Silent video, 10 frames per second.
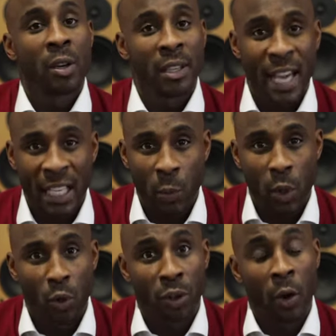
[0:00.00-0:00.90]
Yes, we
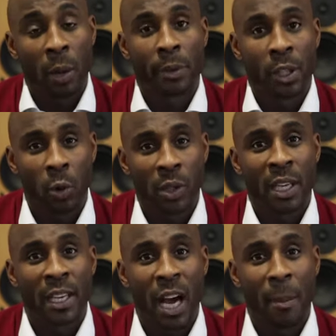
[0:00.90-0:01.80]
all know that Podolski
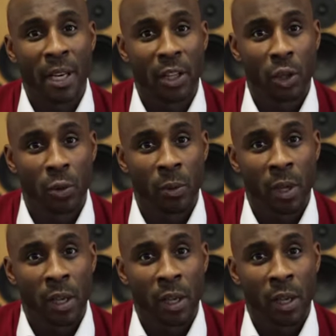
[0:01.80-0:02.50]
can come in and do